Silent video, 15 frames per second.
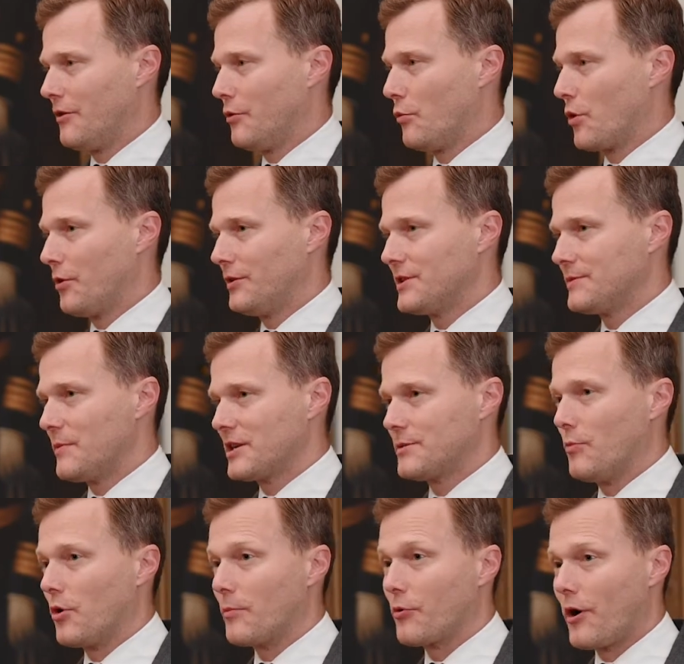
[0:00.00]
The world is
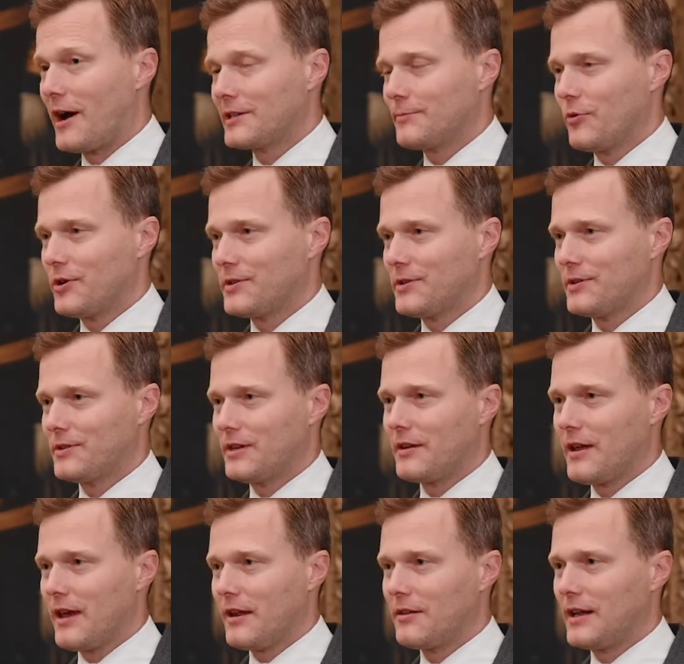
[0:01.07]
much more prosperous
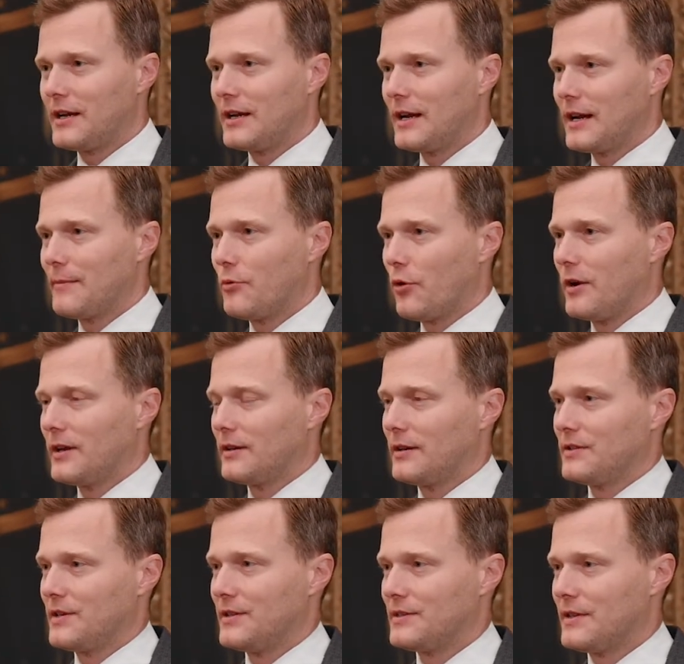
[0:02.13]
today than at any point
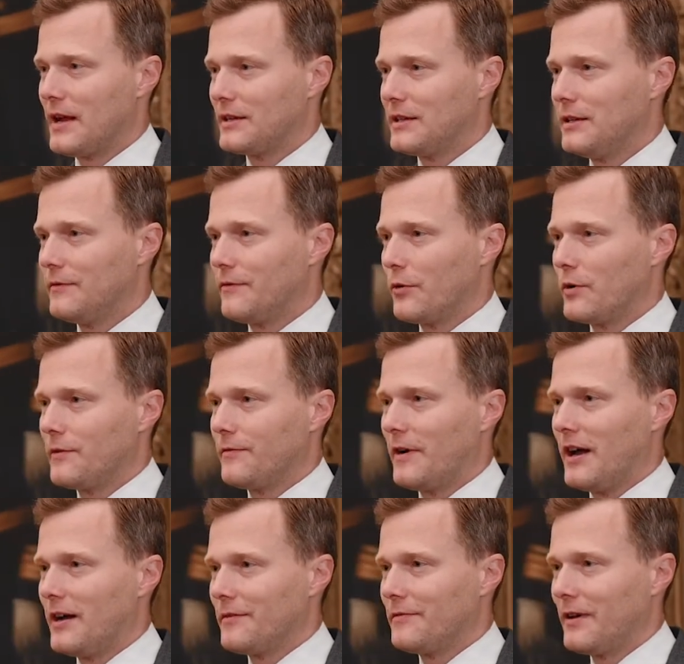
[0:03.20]
since
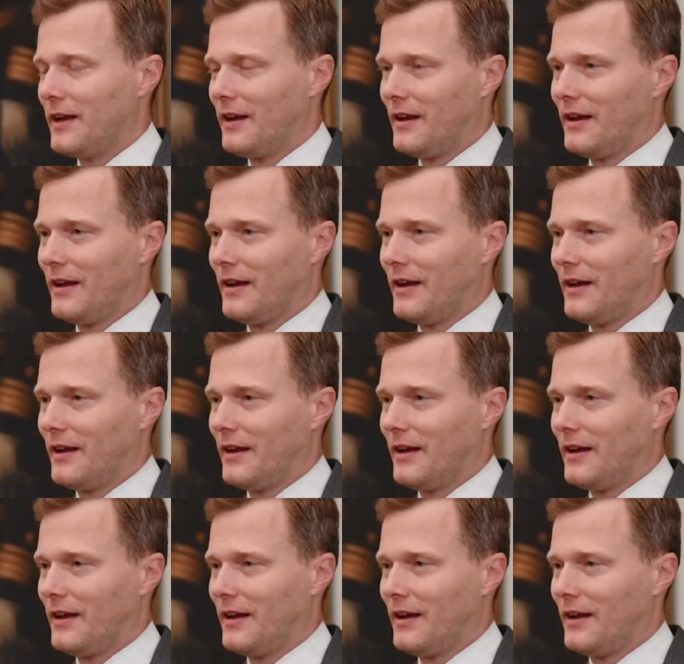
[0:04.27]
1945.